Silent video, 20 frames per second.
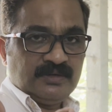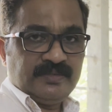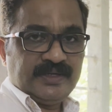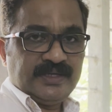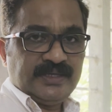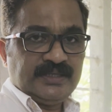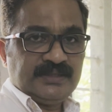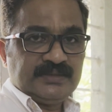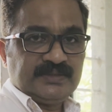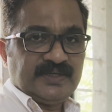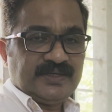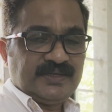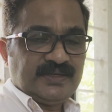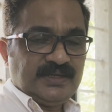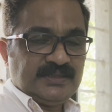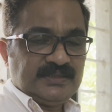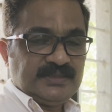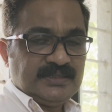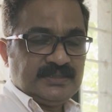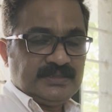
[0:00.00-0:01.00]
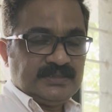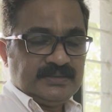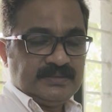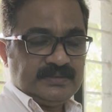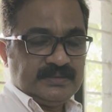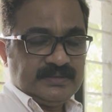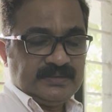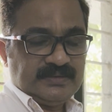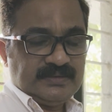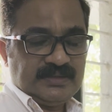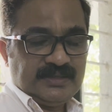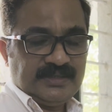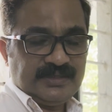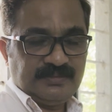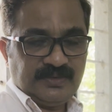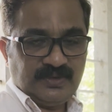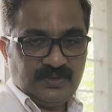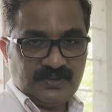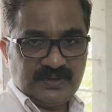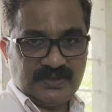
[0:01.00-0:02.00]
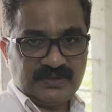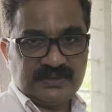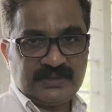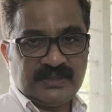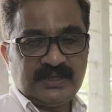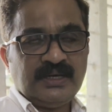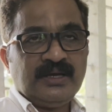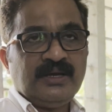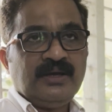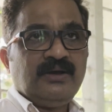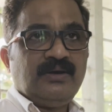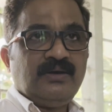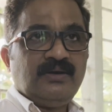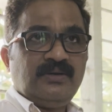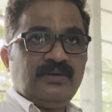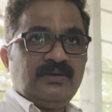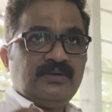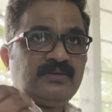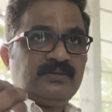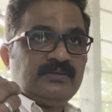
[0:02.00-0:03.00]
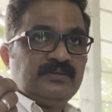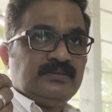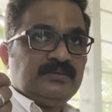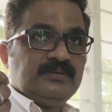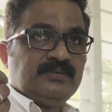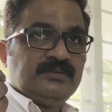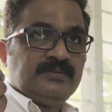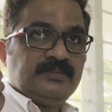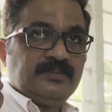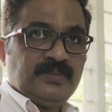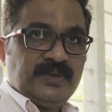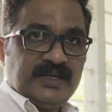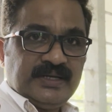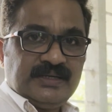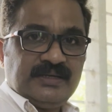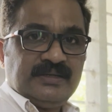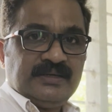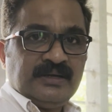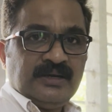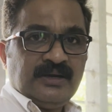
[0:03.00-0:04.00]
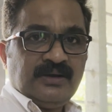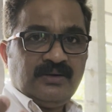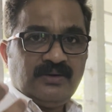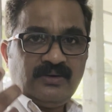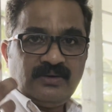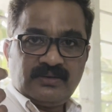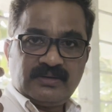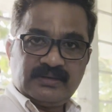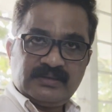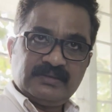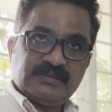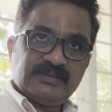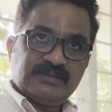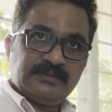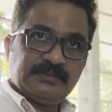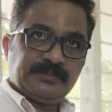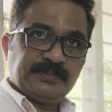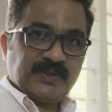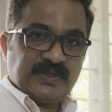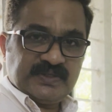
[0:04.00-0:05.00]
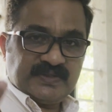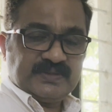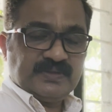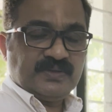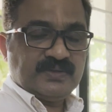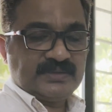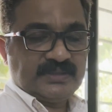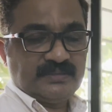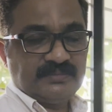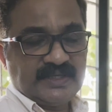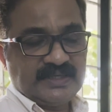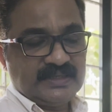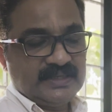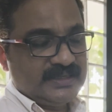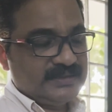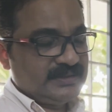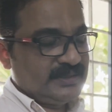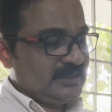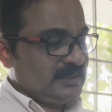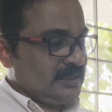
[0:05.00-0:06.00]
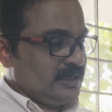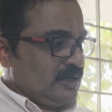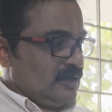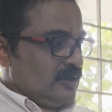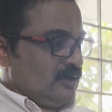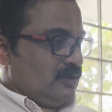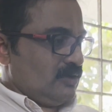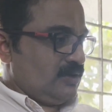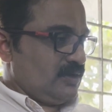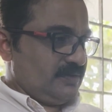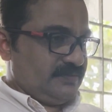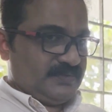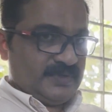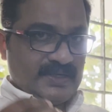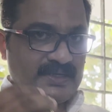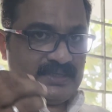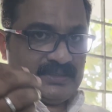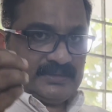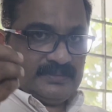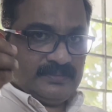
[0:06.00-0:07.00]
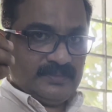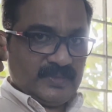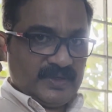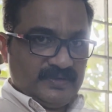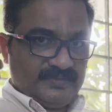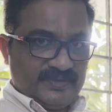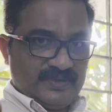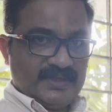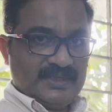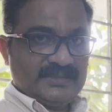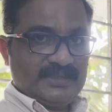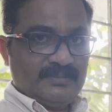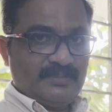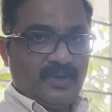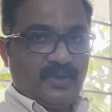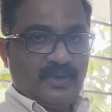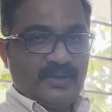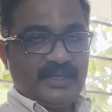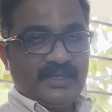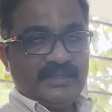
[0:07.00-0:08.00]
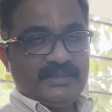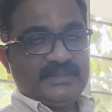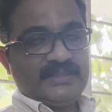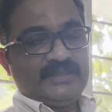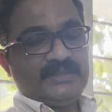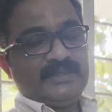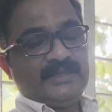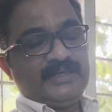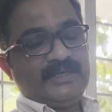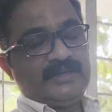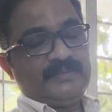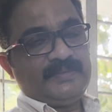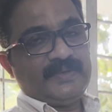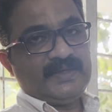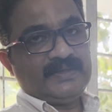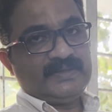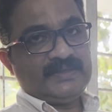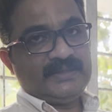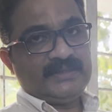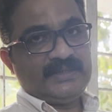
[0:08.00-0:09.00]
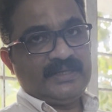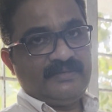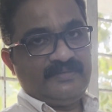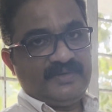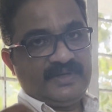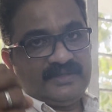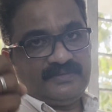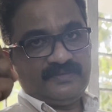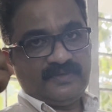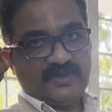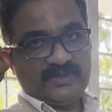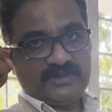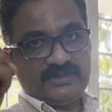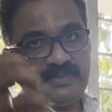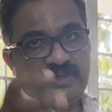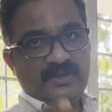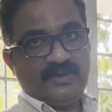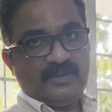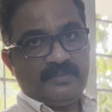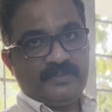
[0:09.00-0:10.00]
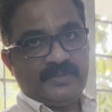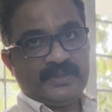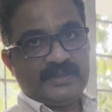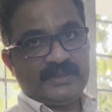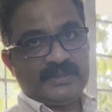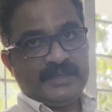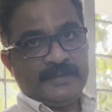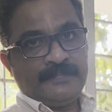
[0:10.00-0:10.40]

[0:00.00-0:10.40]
by secretions like mucus or blood or pus or something like that. Or if there is a blockage in the air passage and it is forcibly opened,